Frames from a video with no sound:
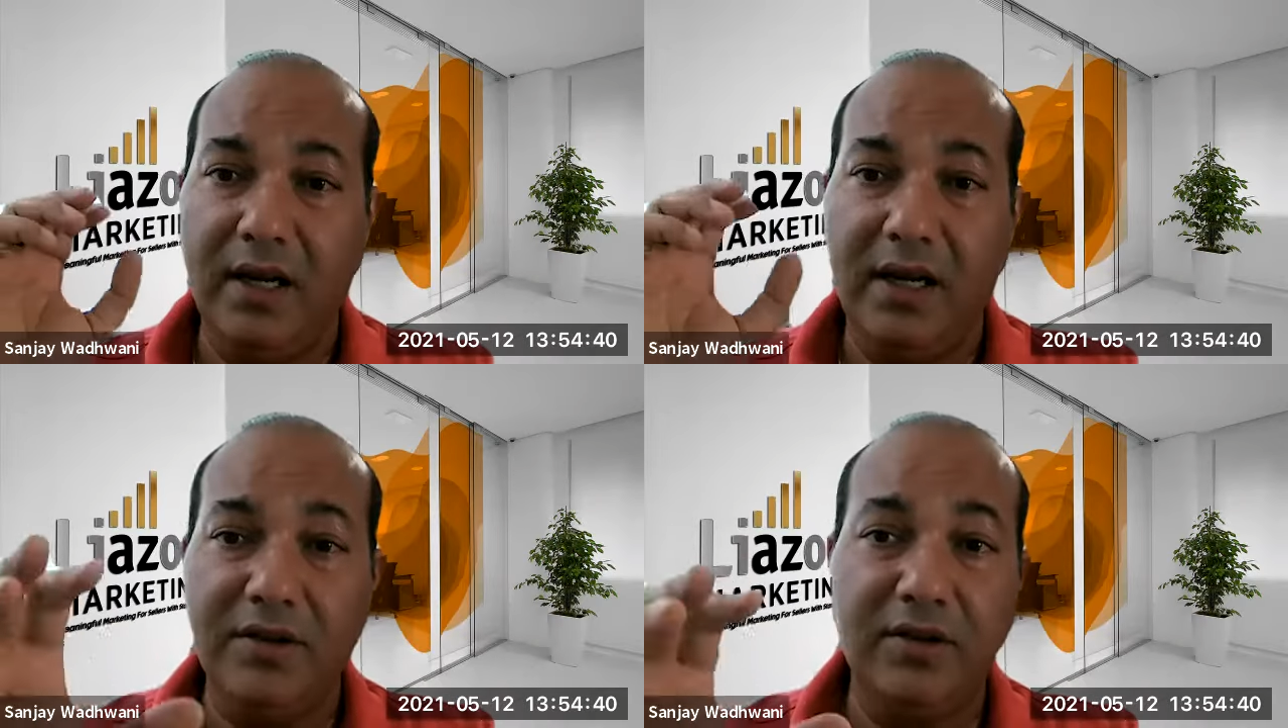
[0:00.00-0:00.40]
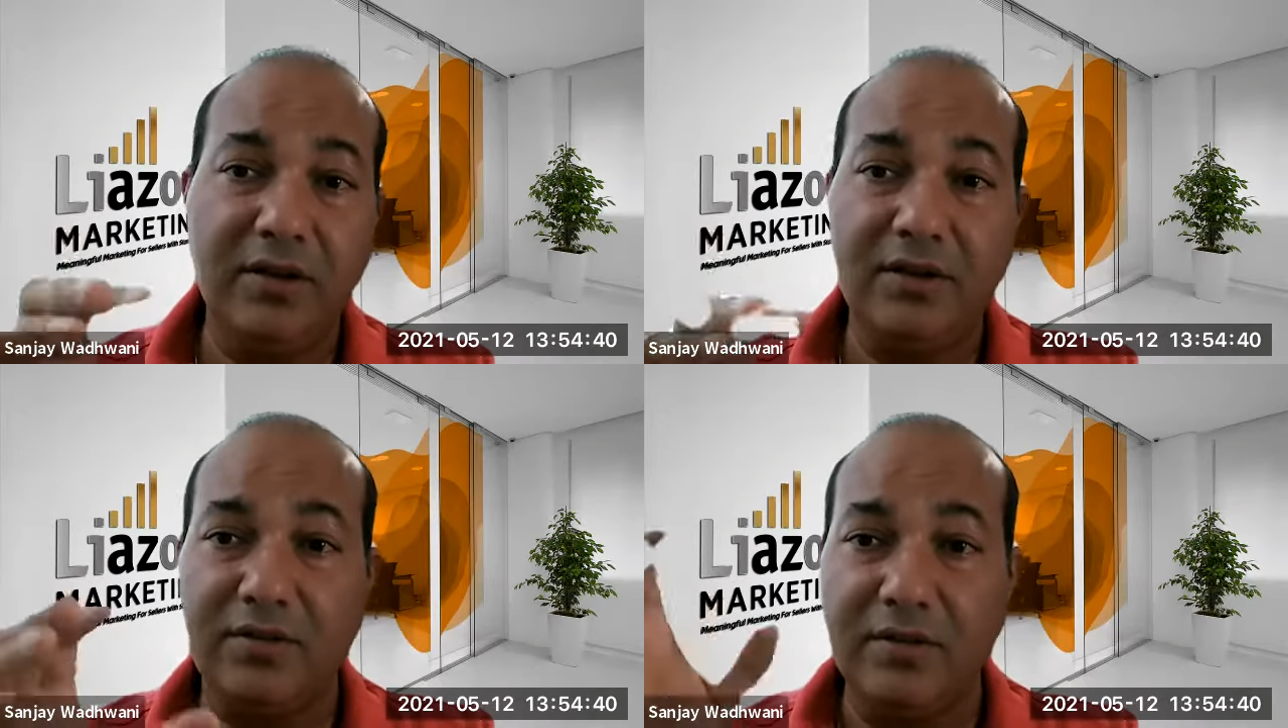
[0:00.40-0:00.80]
and you're going
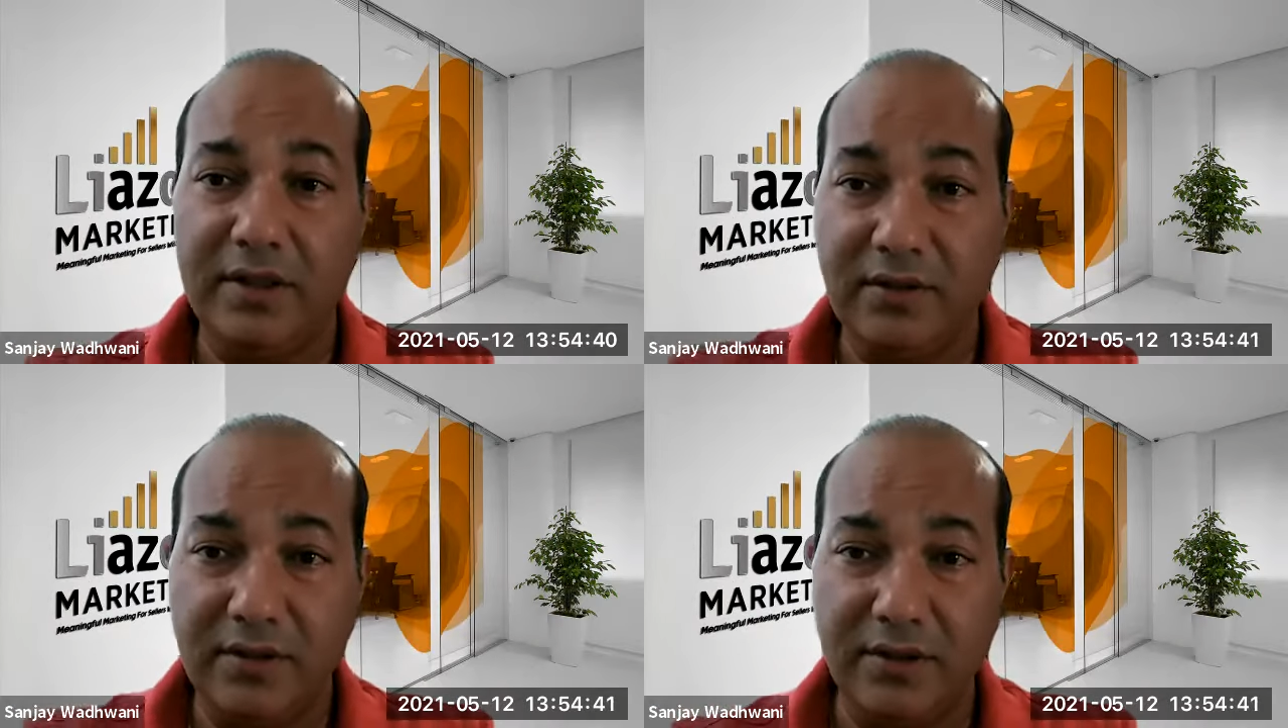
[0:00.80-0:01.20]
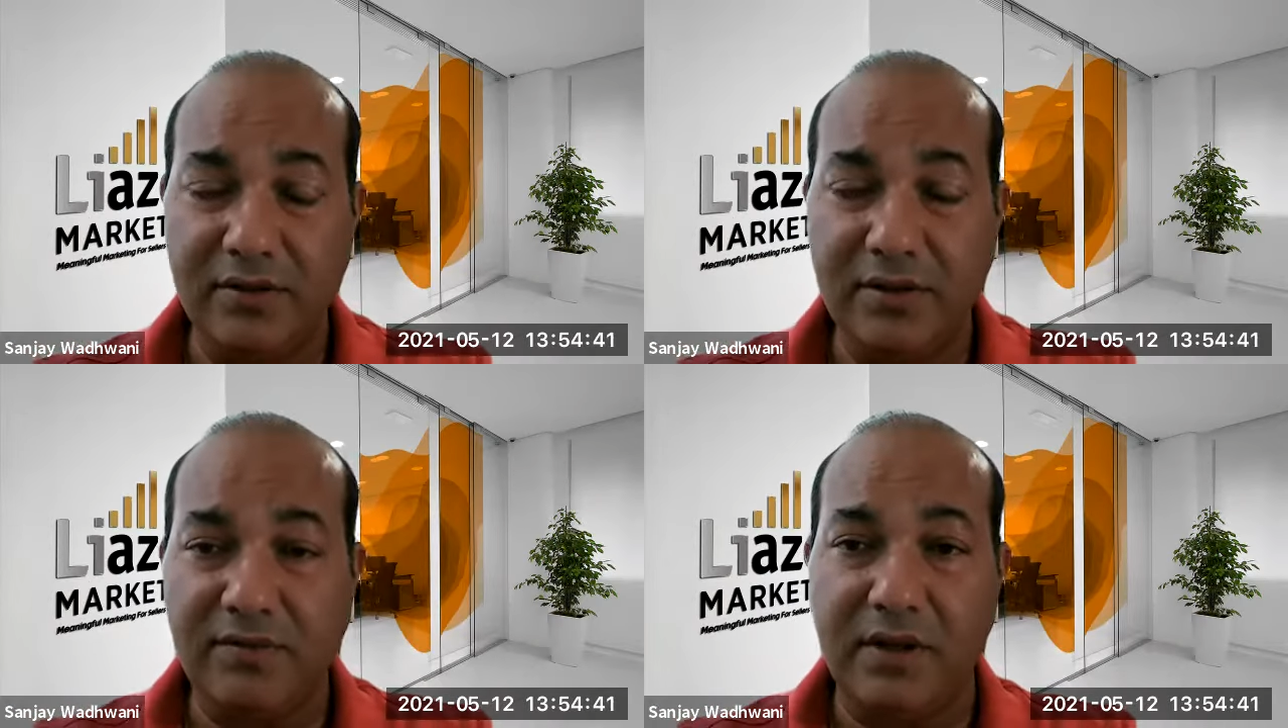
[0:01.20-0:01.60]
to throw into a
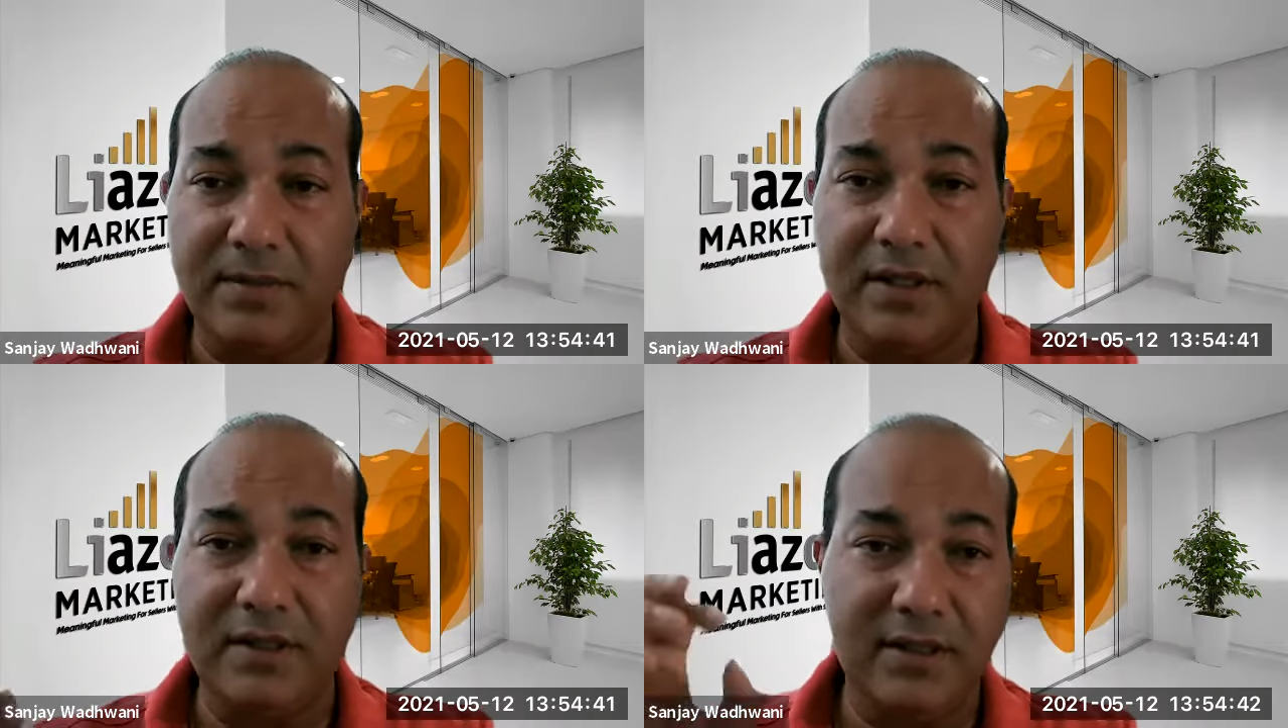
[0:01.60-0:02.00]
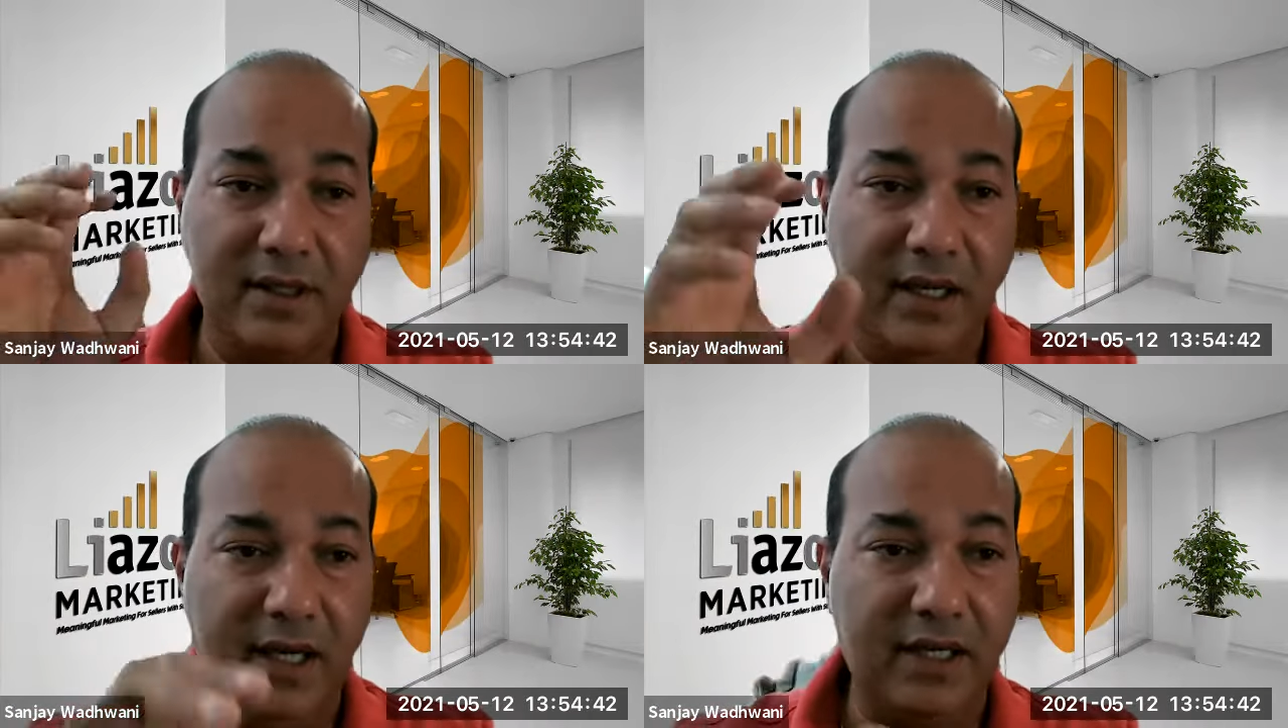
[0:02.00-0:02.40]
new scribbles,
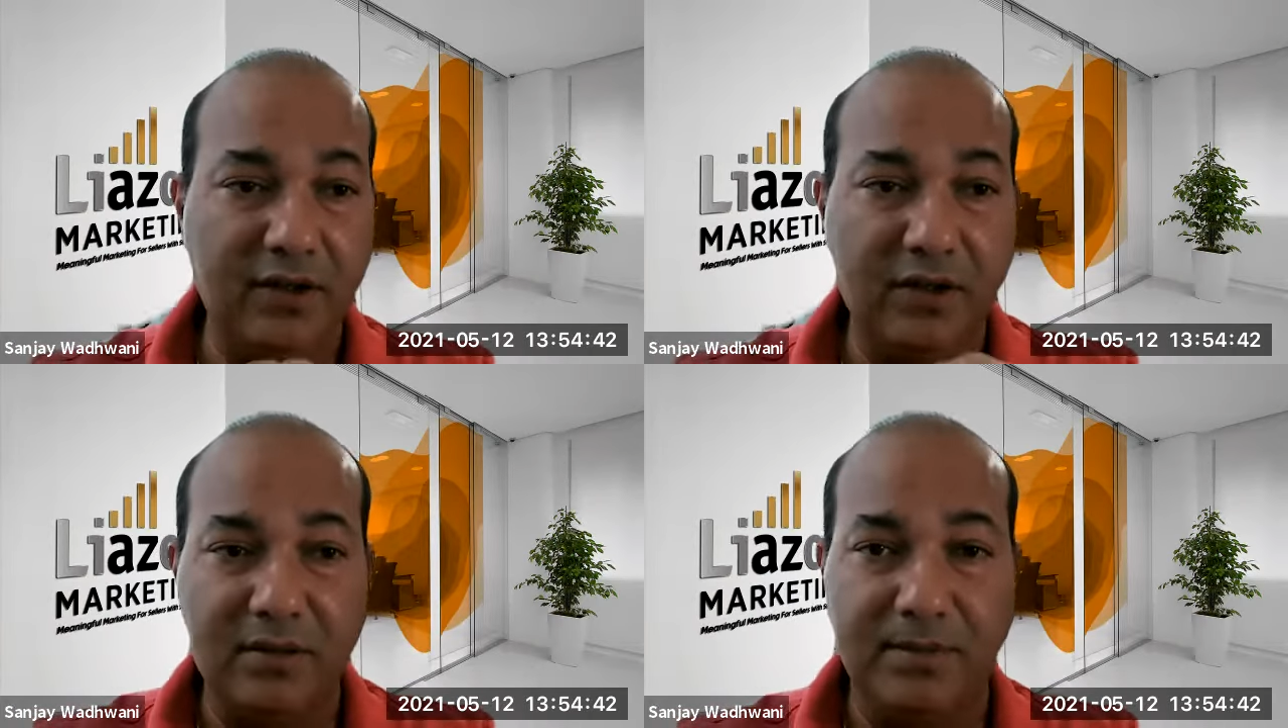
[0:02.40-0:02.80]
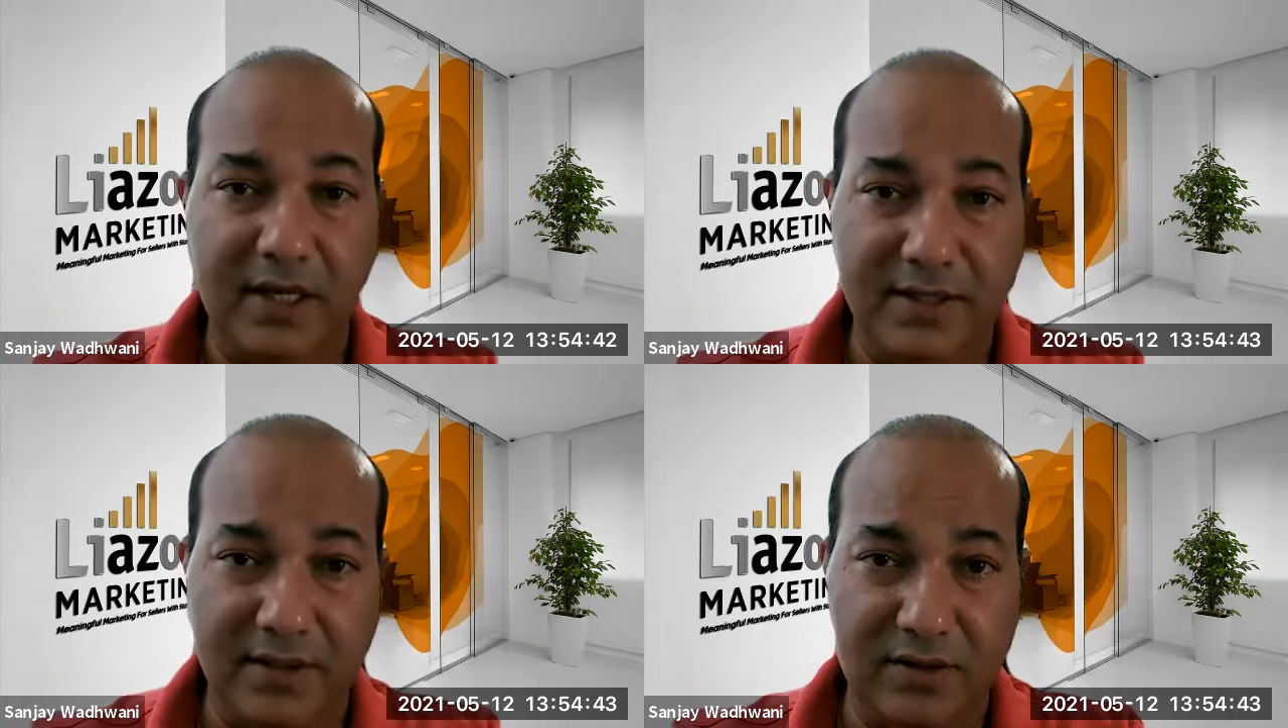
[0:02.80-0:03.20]
and you're going to
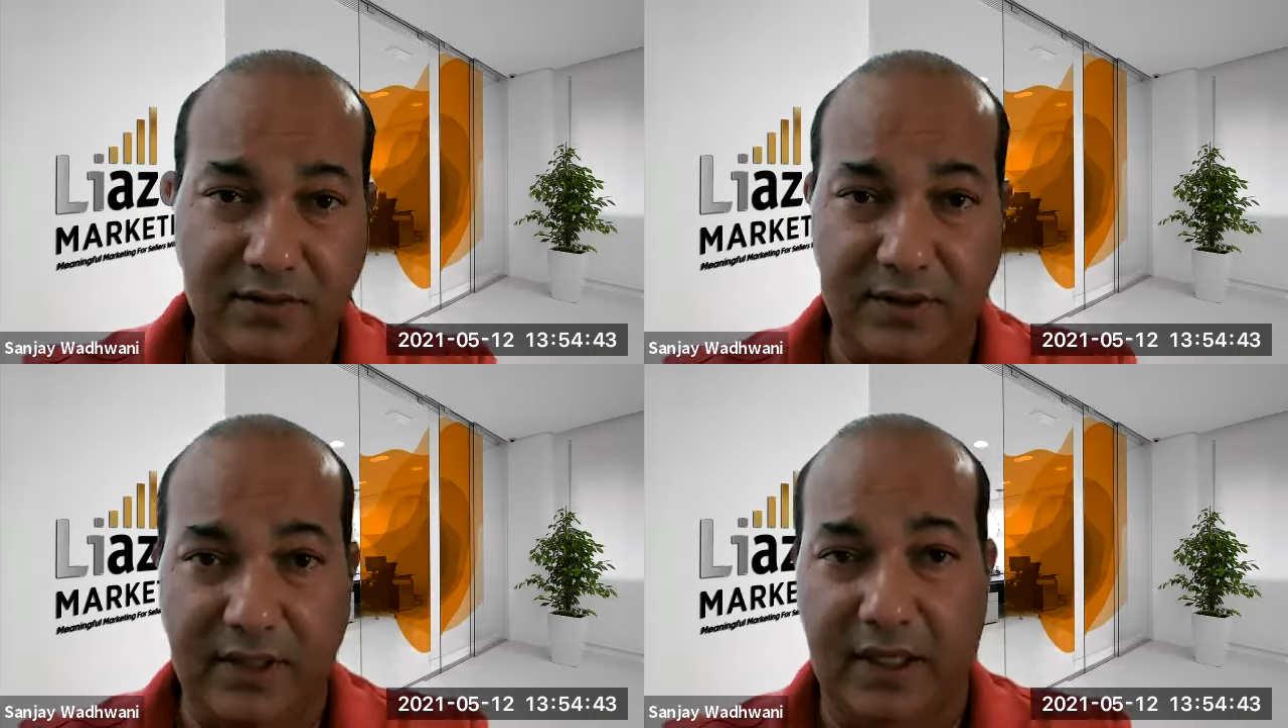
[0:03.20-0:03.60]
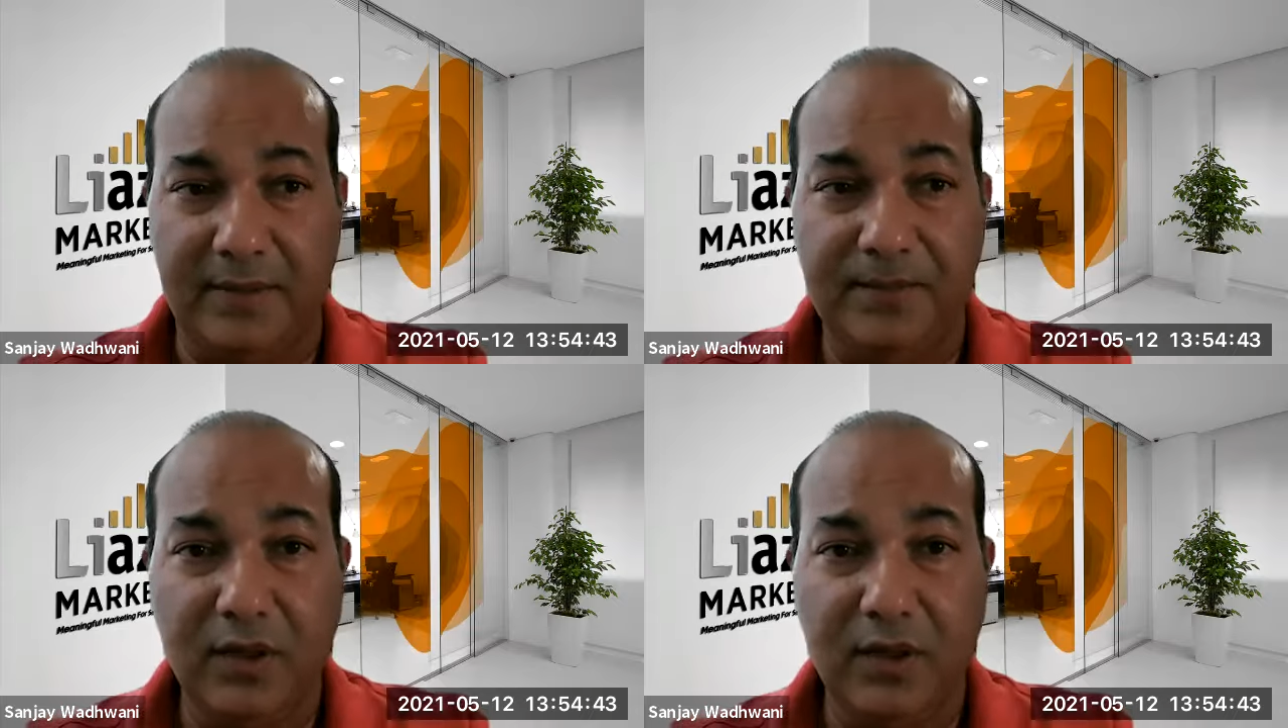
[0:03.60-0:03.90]
place it over there.